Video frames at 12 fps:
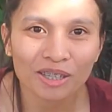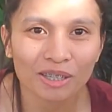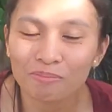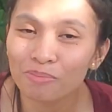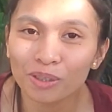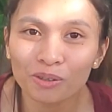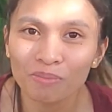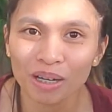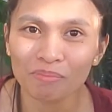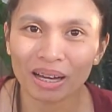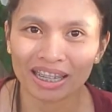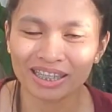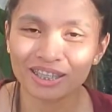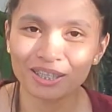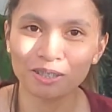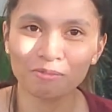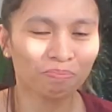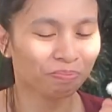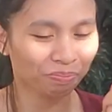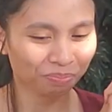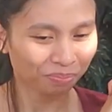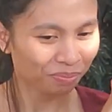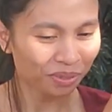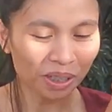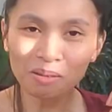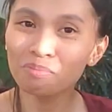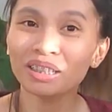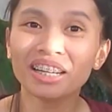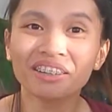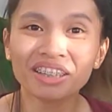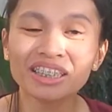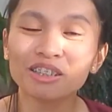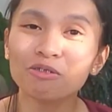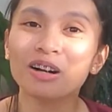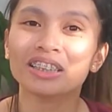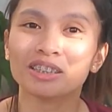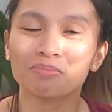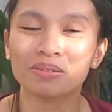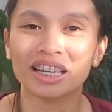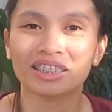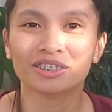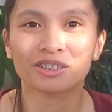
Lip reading: It blew my mind. So, but I really want the plant.